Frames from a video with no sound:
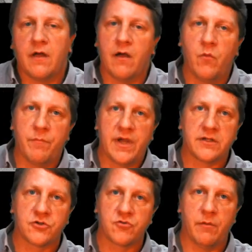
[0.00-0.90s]
I went
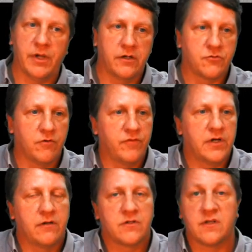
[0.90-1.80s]
back to try my intro
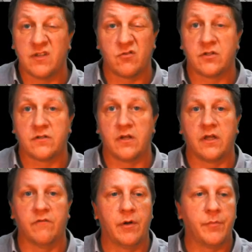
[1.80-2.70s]
videos because I was just going
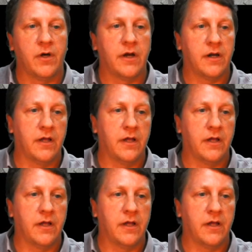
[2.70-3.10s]
to give up on it.